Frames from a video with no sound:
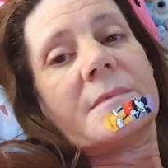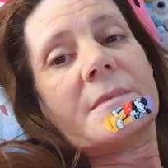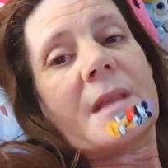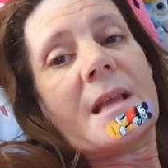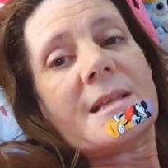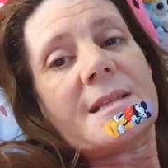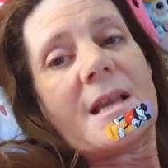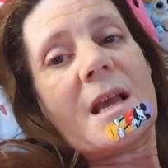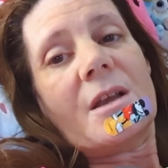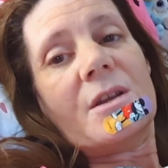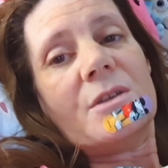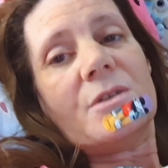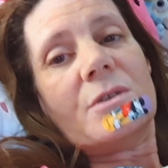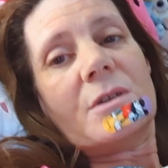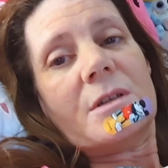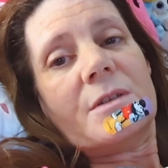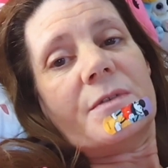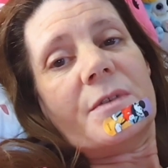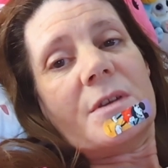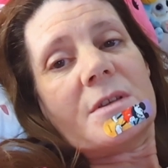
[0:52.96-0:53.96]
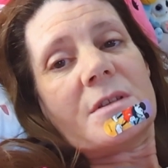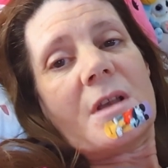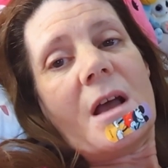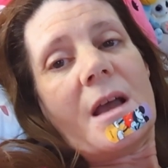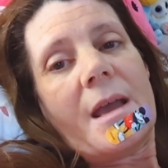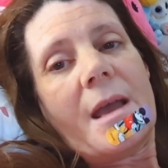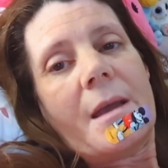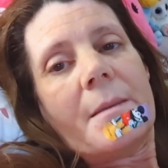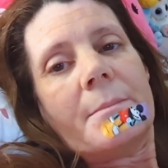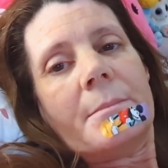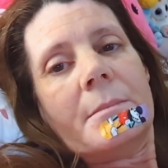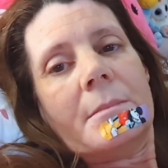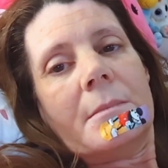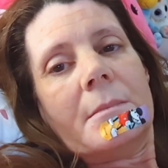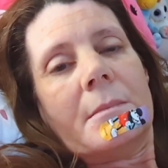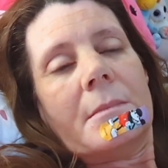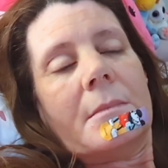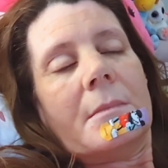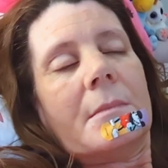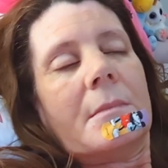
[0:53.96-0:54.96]
That's how neurodiverse I am.
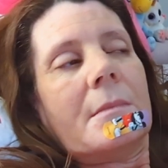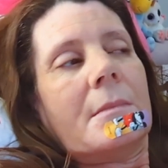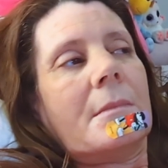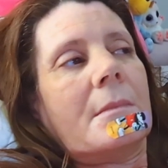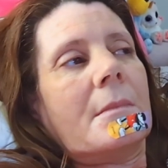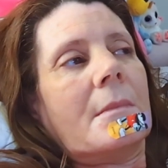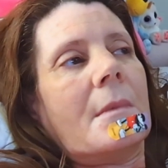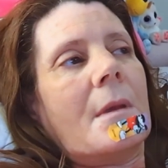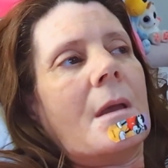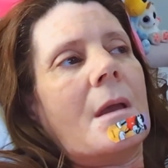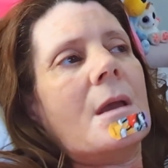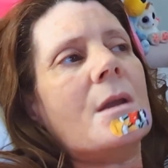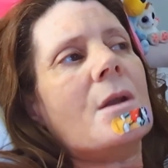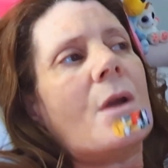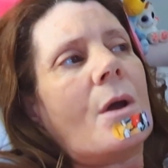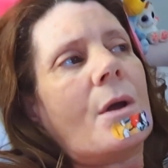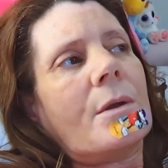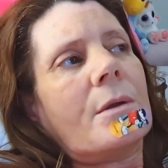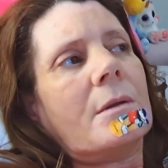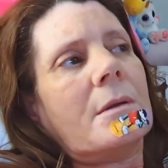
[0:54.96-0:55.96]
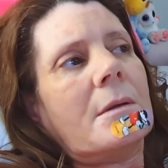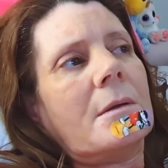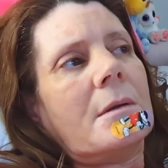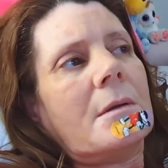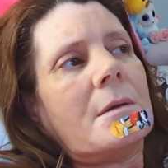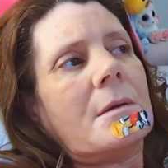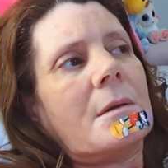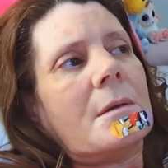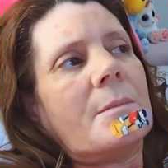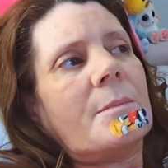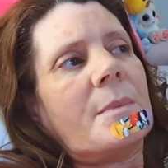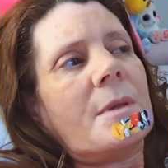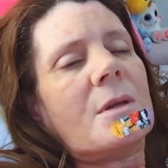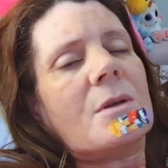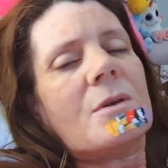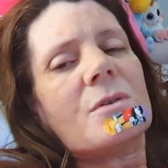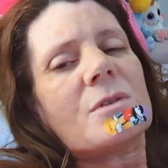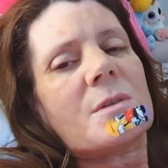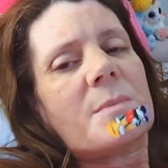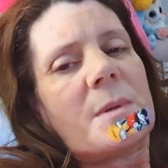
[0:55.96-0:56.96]
You know, being
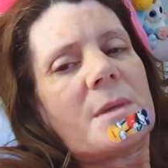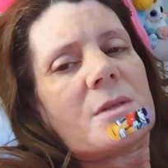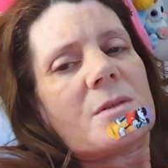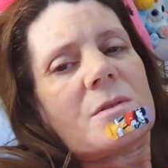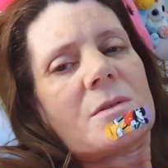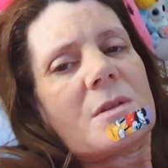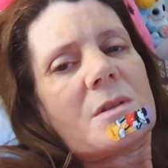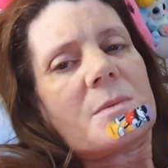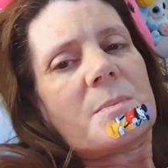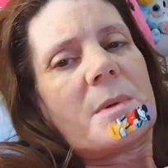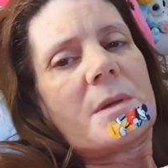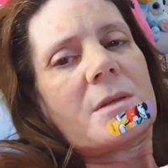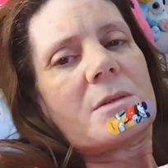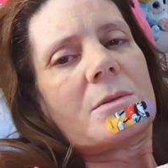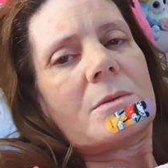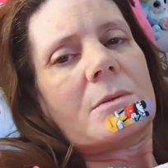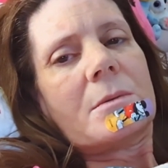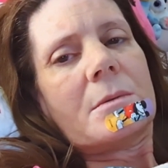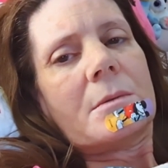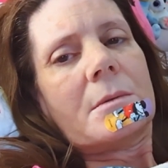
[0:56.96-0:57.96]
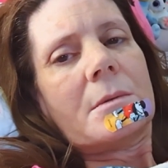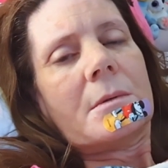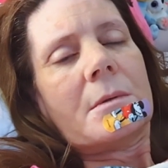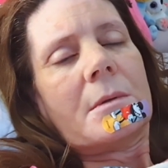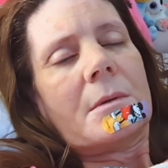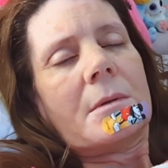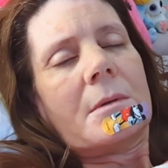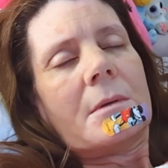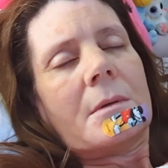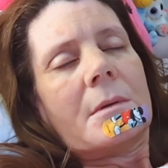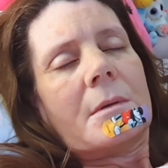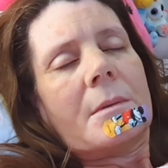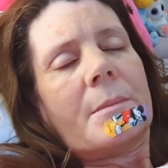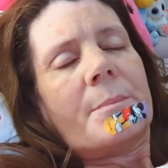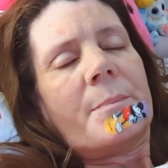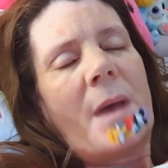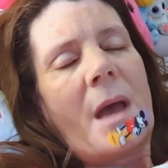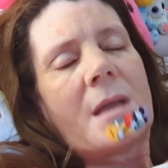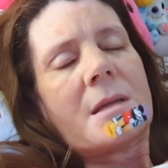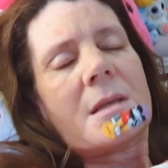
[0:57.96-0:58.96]
called special is not special.
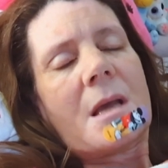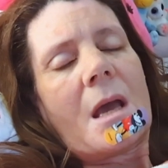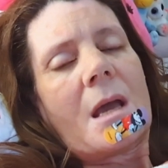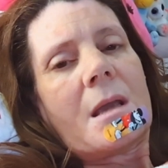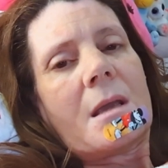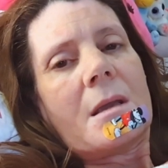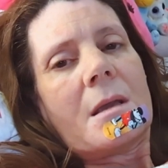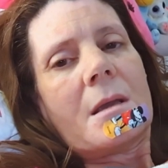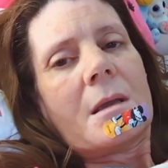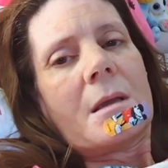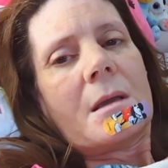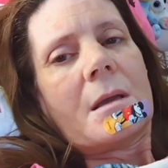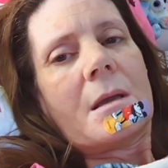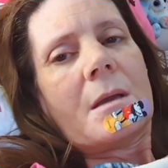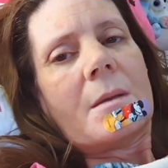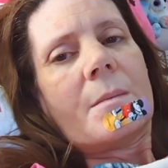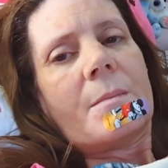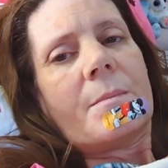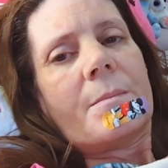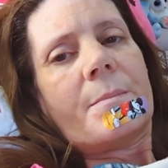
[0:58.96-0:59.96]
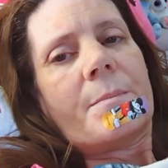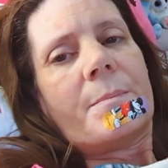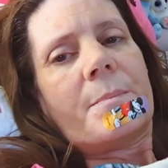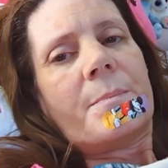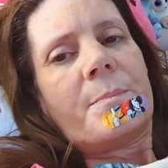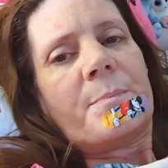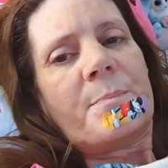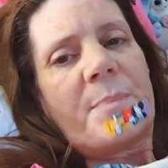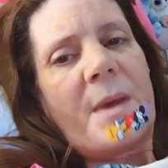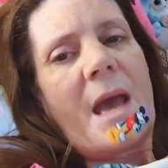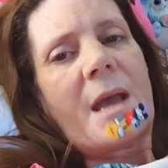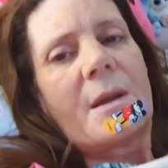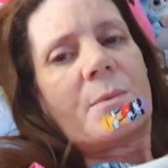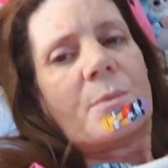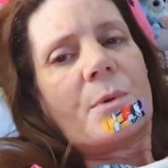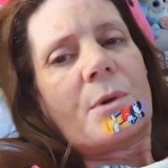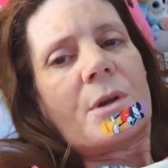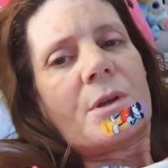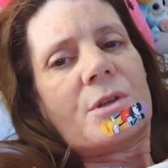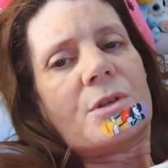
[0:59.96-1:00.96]
Bad day. Bad
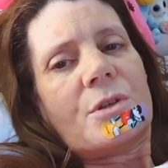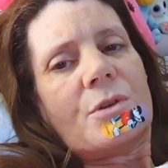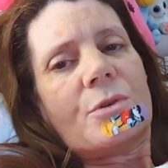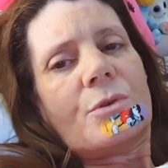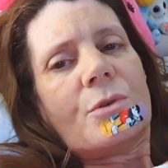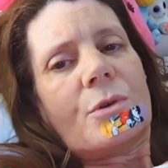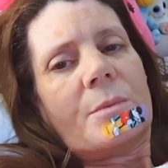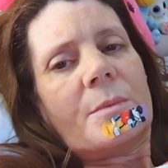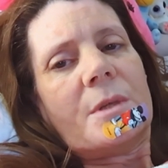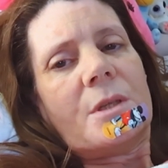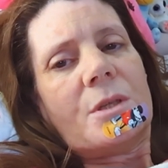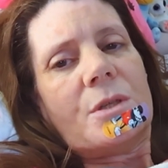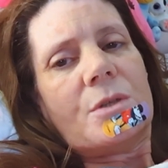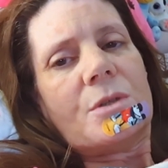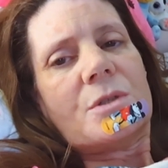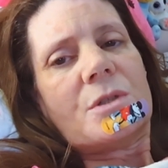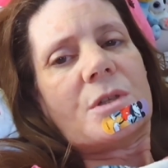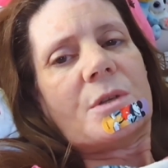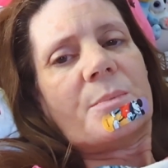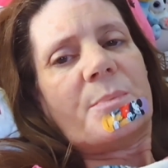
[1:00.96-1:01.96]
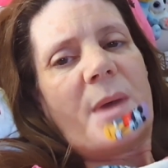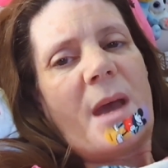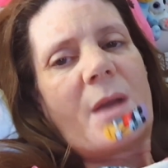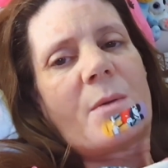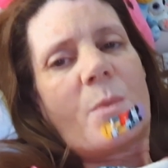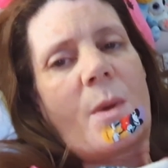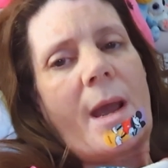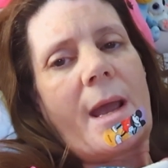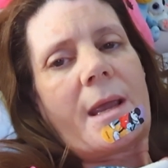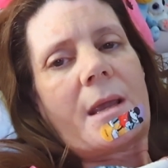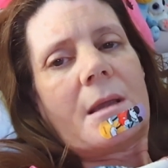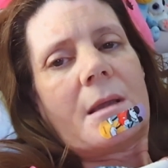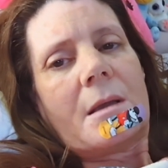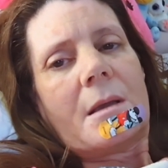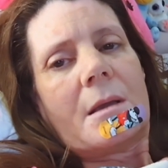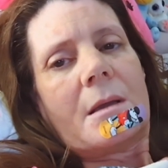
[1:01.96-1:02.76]
word you don't normally use in a bad way.